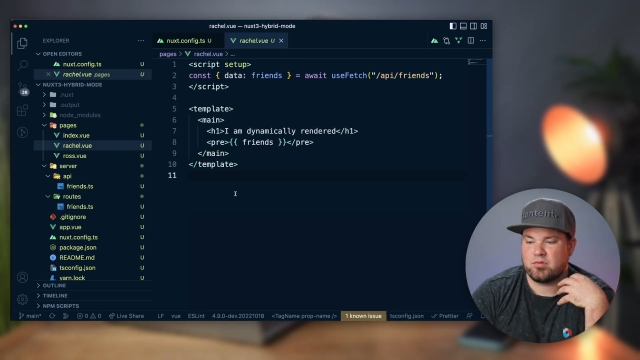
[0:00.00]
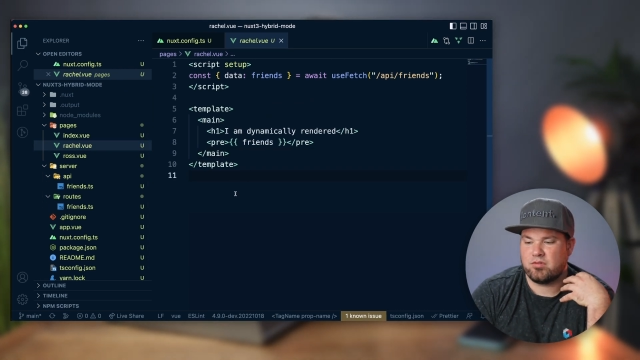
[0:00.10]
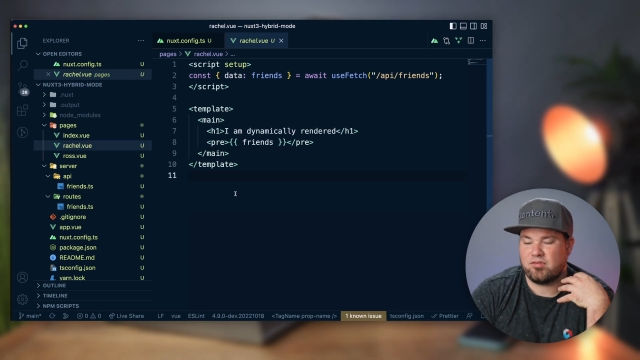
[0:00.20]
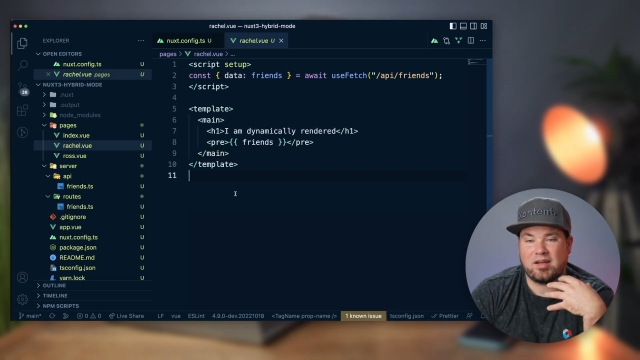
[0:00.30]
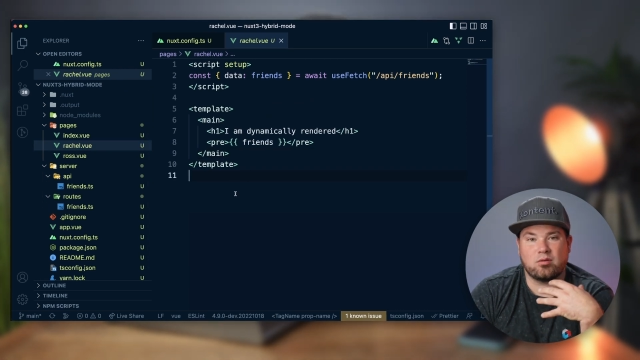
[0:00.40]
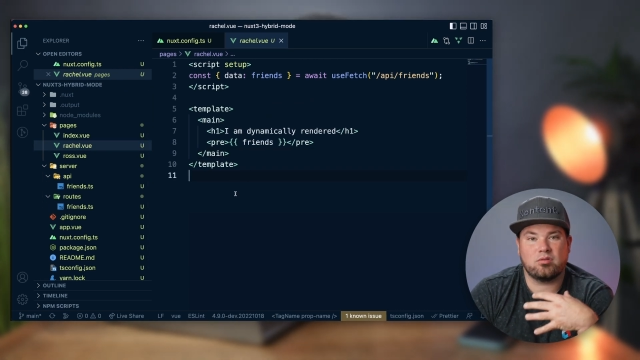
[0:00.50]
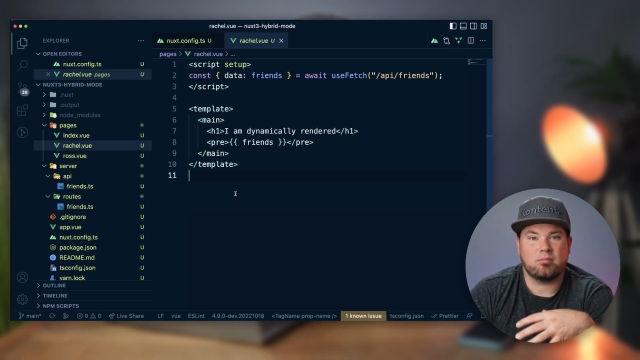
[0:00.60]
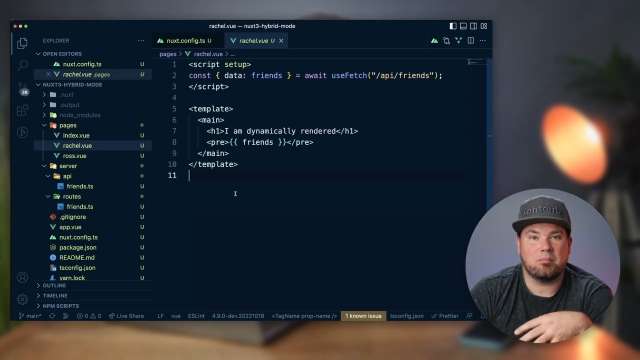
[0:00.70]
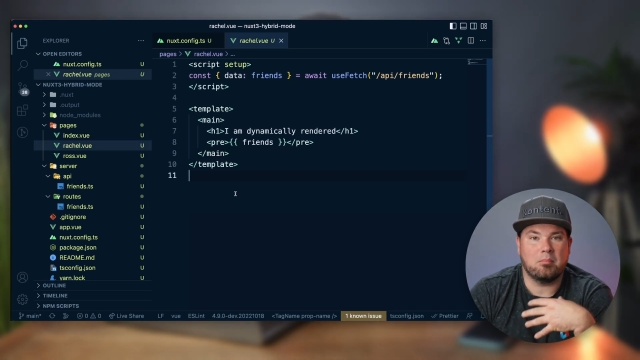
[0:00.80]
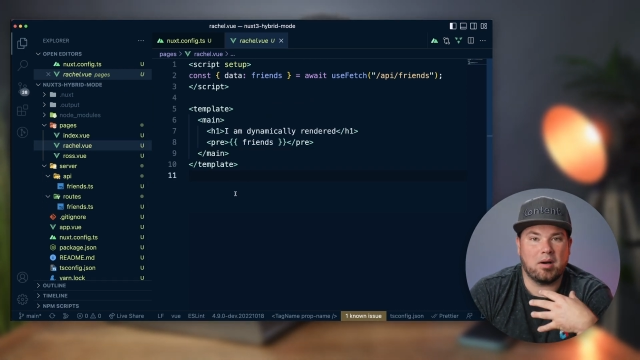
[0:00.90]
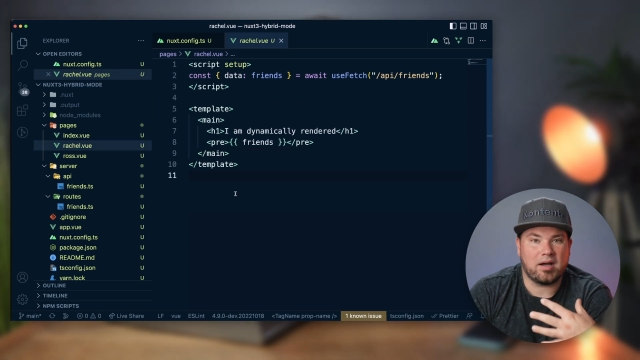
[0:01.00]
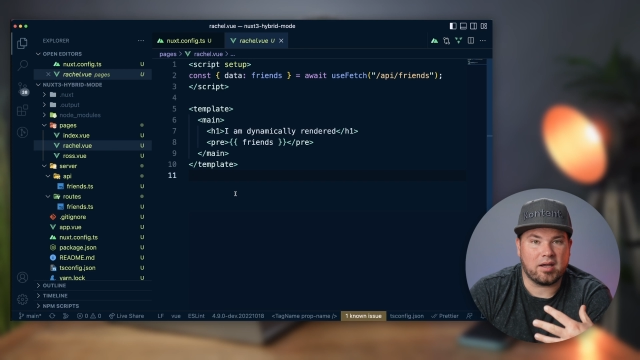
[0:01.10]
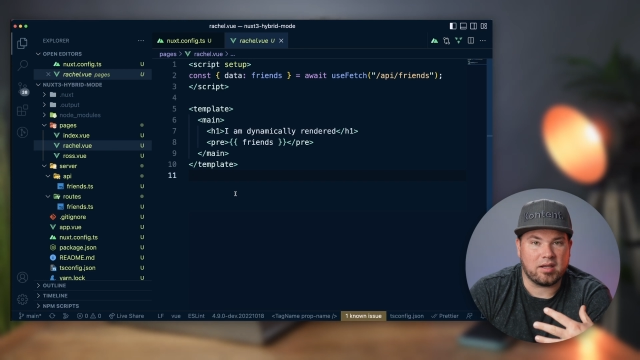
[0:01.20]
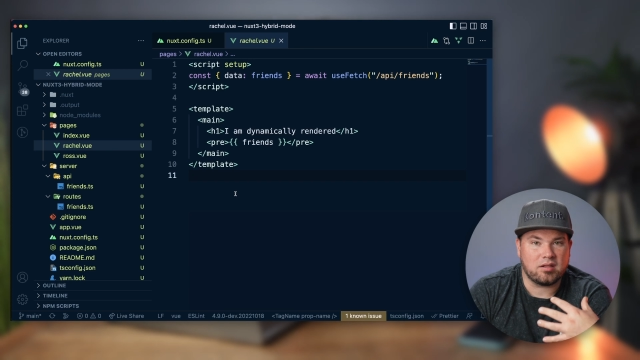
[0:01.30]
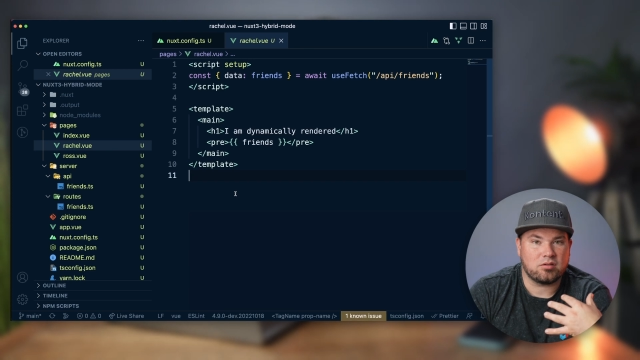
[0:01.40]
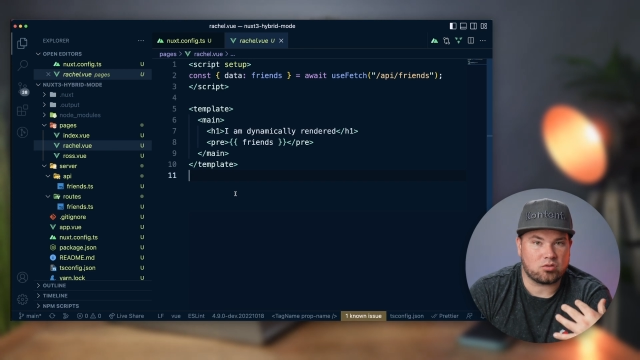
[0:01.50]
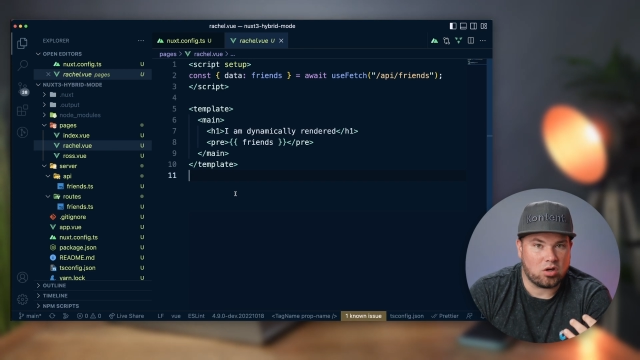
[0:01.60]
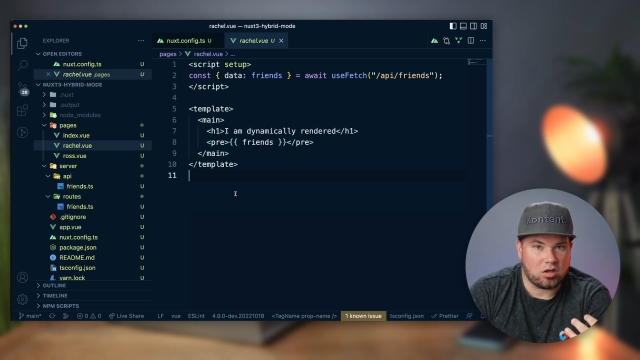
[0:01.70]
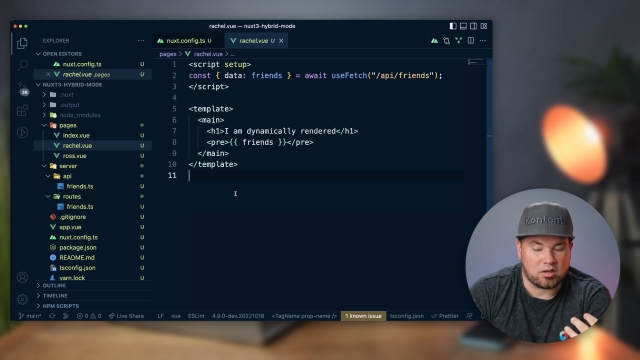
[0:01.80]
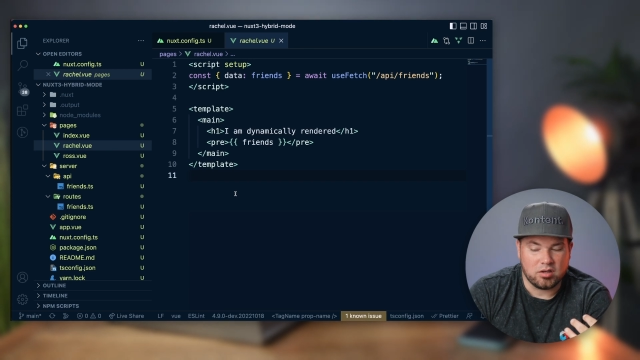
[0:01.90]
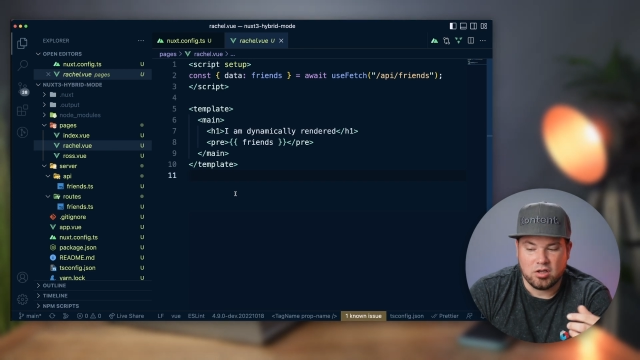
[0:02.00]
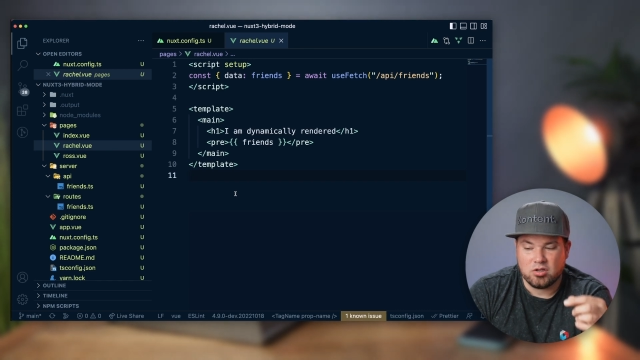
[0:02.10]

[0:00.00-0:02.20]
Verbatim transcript: found by the crawler.